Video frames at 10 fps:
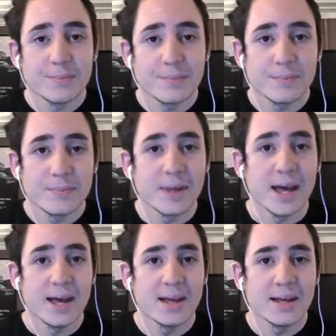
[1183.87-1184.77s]

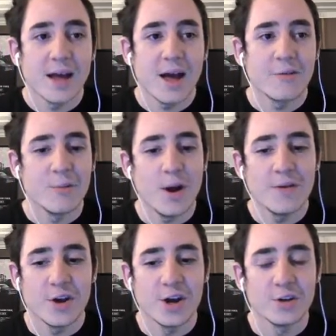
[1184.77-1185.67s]
Yeah. From what I've
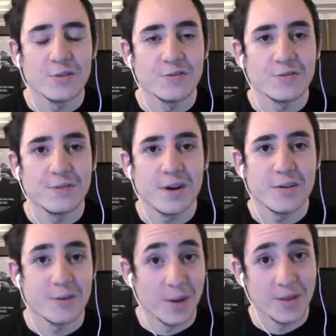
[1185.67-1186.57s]
heard of
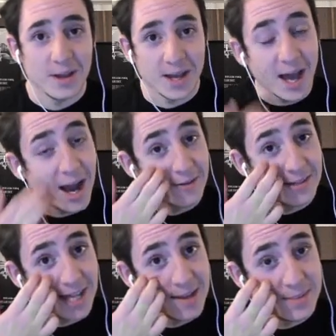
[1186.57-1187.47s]
from other like high-res
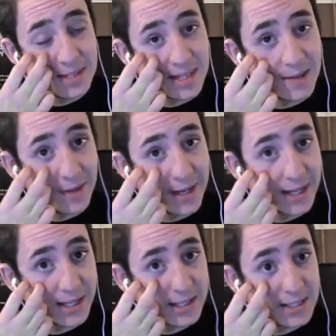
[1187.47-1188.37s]
games and stuff,
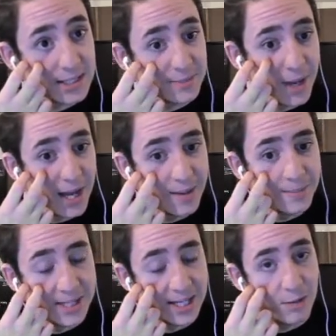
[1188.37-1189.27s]
like Smite and
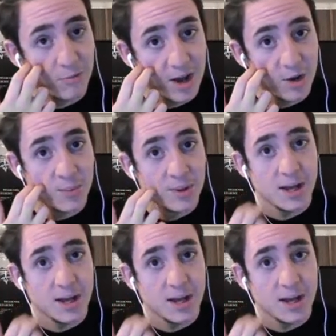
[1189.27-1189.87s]
particularly Realm,